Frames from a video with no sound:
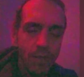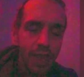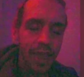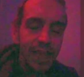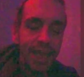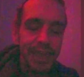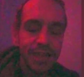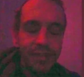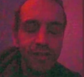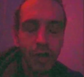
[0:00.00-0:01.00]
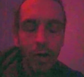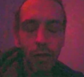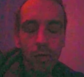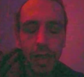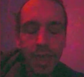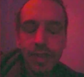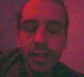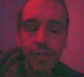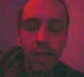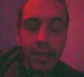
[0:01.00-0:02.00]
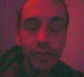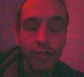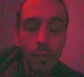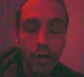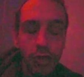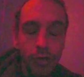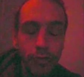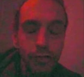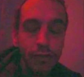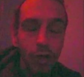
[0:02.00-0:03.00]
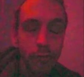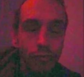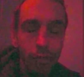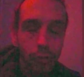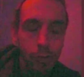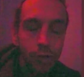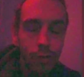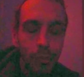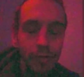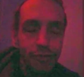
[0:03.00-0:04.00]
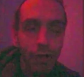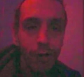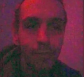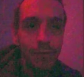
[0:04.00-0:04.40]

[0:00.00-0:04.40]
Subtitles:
And so, like, they're like, do you want to kill yourself? She's like, I want to kill myself.